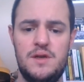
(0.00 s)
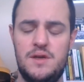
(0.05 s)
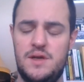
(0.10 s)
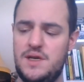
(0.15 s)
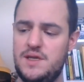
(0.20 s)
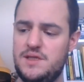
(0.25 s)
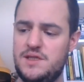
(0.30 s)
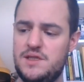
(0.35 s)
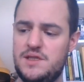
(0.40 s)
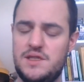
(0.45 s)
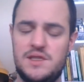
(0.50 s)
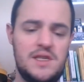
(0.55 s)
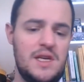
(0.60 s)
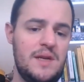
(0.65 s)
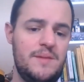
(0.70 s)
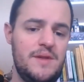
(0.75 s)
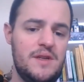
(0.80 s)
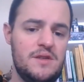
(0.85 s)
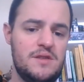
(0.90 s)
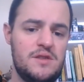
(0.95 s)
That's just a
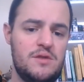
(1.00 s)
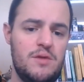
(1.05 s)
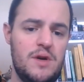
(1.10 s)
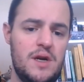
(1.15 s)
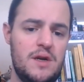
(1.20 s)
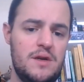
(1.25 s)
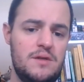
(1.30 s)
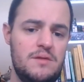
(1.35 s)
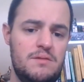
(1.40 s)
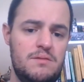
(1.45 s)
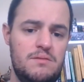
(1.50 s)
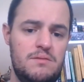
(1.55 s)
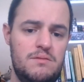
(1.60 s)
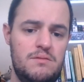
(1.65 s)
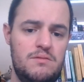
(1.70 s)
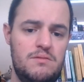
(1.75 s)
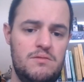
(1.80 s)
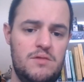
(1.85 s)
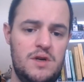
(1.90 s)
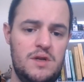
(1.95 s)
centimeter squared
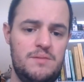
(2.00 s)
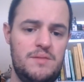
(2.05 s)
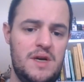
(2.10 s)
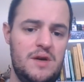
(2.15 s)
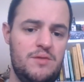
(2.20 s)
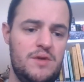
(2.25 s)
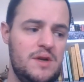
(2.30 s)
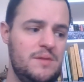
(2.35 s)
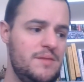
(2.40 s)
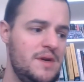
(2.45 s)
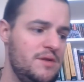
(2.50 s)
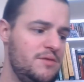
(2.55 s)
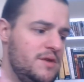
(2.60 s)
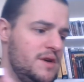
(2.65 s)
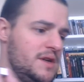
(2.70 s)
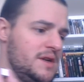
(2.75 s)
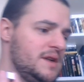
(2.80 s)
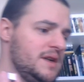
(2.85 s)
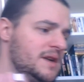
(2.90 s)
one by one by one.